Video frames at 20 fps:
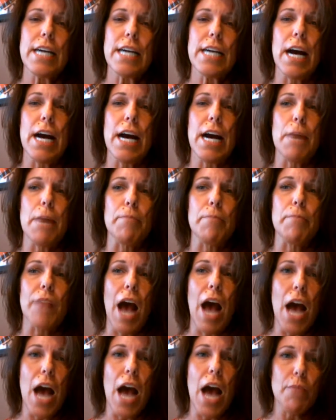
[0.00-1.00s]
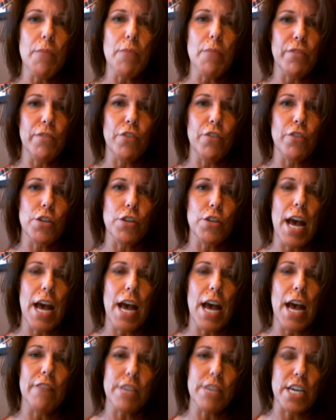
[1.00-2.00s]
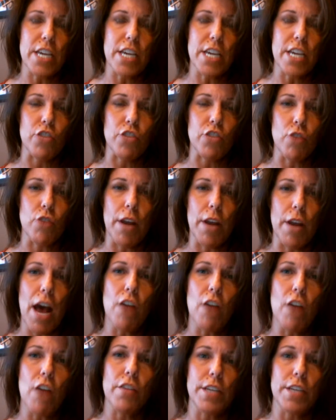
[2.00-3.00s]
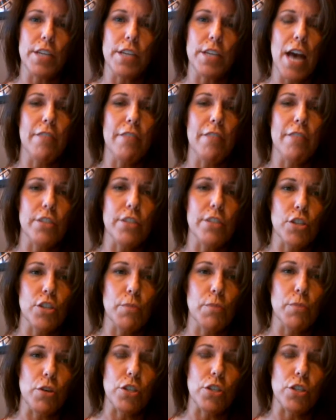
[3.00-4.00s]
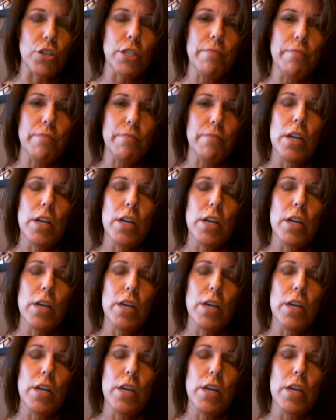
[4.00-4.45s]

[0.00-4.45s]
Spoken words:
I prefer to have the ink drawn out than to have it dispersed.